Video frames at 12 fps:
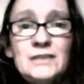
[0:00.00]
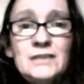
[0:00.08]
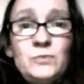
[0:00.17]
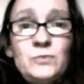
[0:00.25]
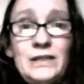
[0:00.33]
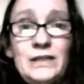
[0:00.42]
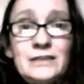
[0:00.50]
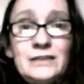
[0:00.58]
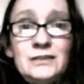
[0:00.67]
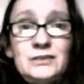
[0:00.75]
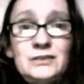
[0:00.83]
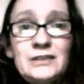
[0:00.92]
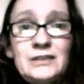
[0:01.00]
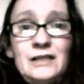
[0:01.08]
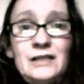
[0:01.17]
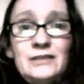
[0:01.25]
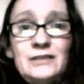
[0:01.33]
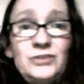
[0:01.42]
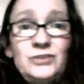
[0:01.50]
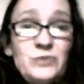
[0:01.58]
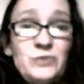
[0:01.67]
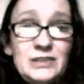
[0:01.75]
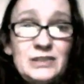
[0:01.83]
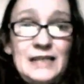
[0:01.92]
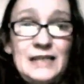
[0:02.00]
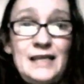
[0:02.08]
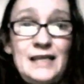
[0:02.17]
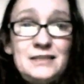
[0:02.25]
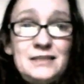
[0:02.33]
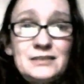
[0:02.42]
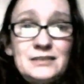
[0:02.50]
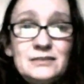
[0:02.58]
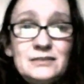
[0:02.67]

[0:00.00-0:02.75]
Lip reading: a willingness to kind of do what it takes.